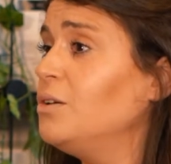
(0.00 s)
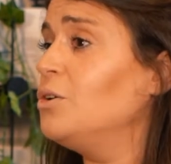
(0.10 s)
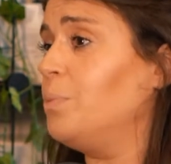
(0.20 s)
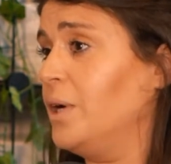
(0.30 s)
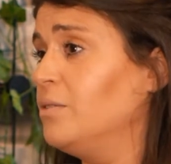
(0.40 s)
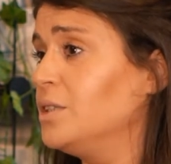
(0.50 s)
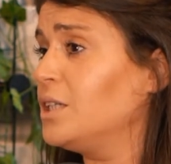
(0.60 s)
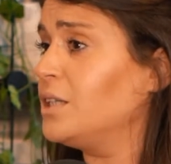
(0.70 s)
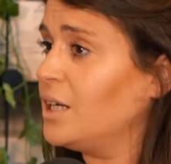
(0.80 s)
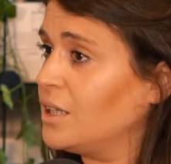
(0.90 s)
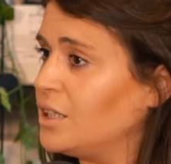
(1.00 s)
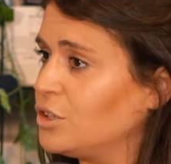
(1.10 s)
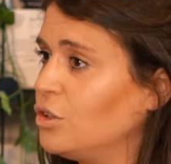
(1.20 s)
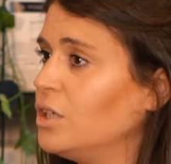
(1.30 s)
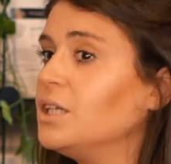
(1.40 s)
Your parents are there, they're
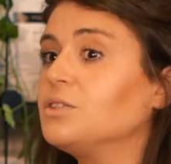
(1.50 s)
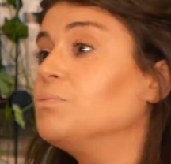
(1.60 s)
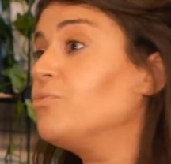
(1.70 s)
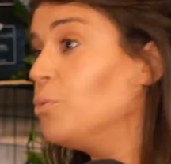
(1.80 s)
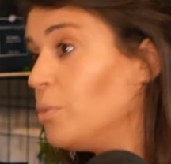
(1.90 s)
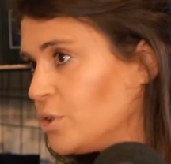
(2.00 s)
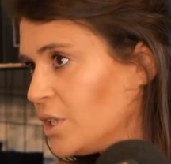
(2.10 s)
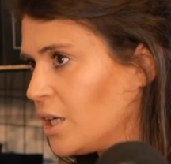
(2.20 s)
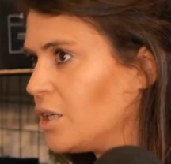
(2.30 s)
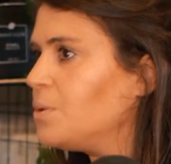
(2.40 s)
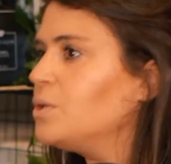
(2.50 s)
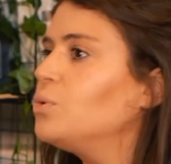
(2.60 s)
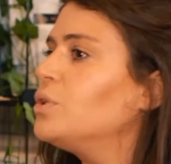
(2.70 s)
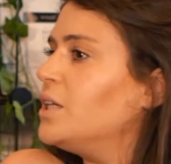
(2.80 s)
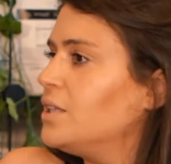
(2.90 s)
solid. For most lucky people,
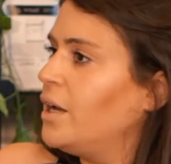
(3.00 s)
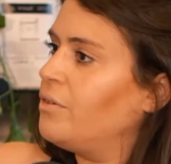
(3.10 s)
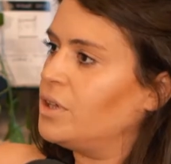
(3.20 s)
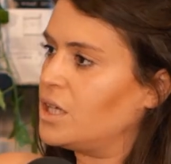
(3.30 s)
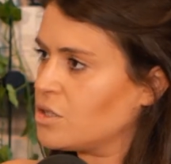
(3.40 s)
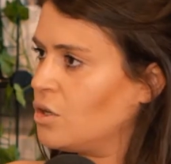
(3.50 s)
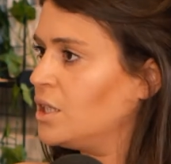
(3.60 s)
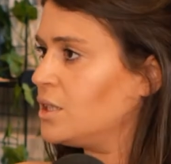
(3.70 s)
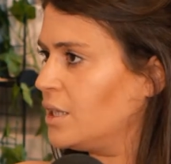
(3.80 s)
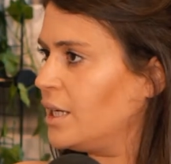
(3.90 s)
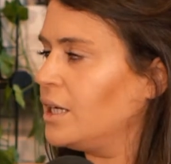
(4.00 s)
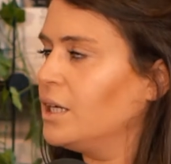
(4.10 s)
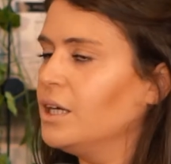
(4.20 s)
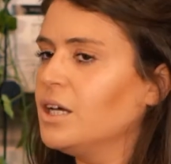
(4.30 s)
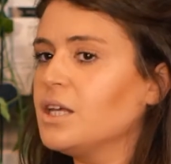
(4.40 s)
they're there and they're solid, and
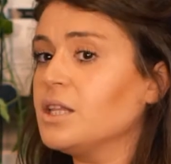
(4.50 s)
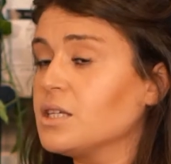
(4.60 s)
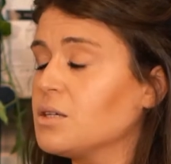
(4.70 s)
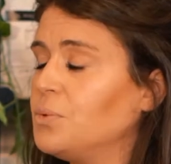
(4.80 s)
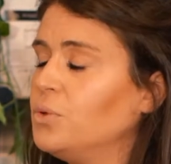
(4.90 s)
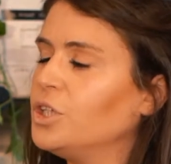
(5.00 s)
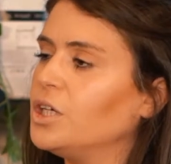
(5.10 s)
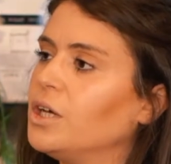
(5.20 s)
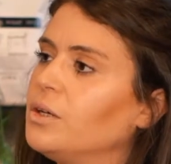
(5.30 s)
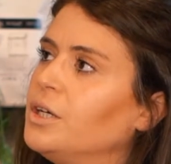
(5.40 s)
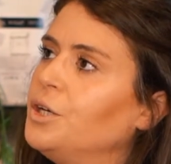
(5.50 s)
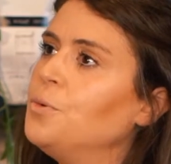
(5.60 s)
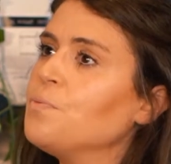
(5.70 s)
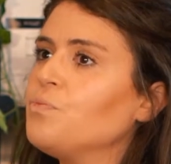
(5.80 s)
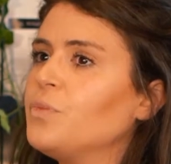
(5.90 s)
they support you.
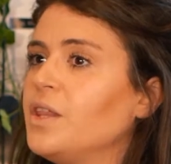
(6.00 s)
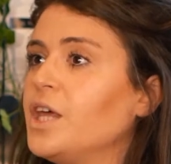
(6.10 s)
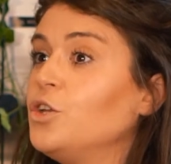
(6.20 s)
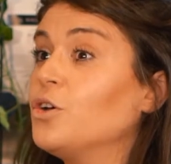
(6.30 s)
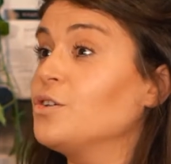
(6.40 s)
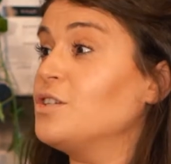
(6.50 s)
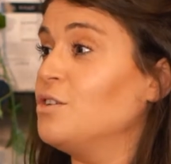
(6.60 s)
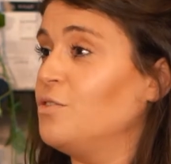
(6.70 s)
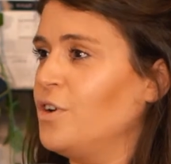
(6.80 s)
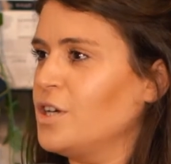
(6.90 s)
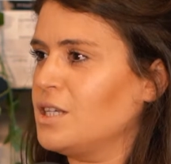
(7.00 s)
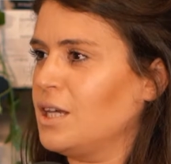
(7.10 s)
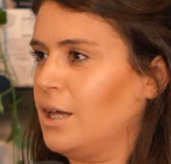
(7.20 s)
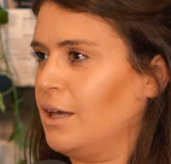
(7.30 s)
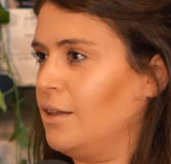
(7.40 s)
And then you go to
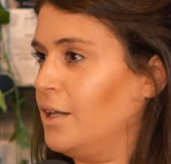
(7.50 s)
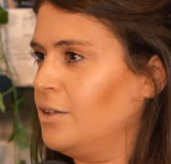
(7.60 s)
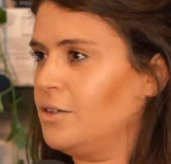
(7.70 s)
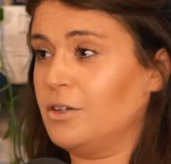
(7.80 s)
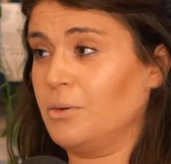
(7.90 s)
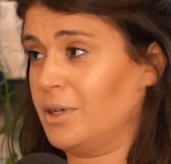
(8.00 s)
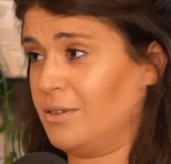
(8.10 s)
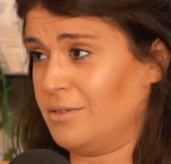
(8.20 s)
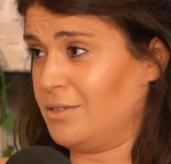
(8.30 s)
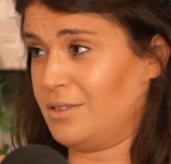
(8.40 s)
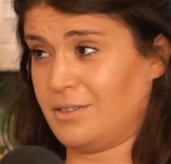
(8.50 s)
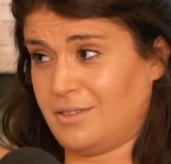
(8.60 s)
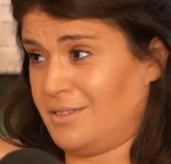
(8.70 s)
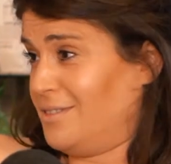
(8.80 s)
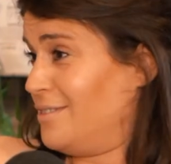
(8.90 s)
university, and then no one gives
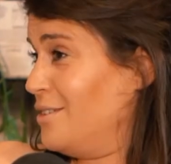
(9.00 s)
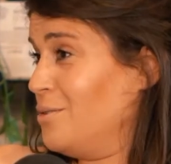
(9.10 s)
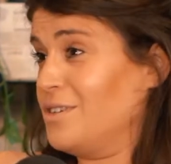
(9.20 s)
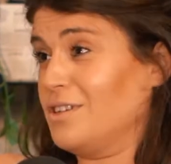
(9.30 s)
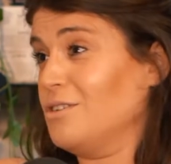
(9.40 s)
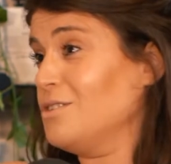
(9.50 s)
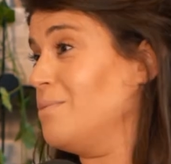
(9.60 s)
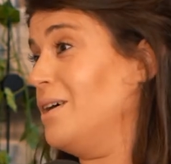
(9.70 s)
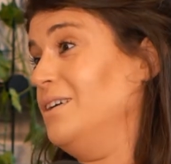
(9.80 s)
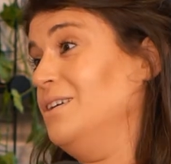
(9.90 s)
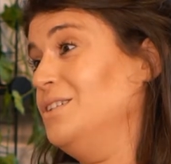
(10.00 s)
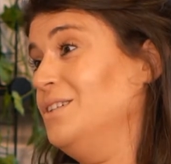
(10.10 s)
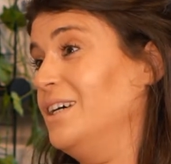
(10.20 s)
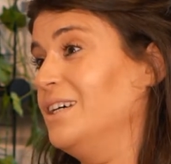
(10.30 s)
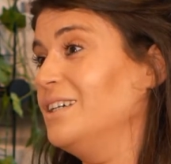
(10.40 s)
a toss about you, do
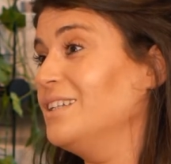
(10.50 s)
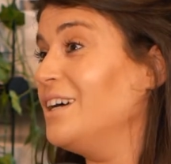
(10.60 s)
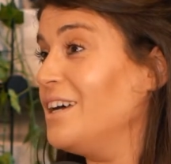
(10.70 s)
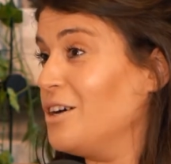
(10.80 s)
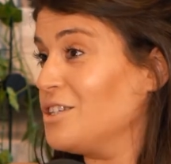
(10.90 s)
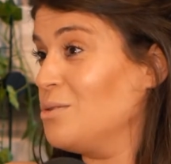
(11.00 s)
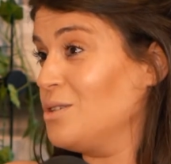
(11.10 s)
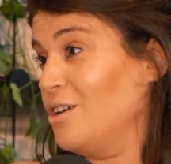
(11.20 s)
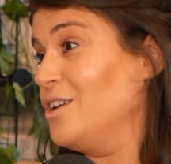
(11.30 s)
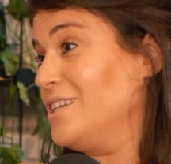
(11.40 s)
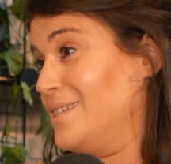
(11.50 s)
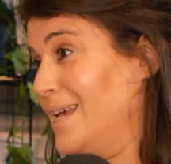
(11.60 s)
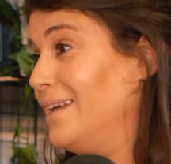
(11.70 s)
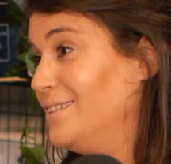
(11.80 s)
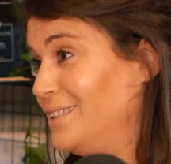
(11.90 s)
they? To a certain
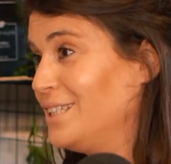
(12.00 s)
extent.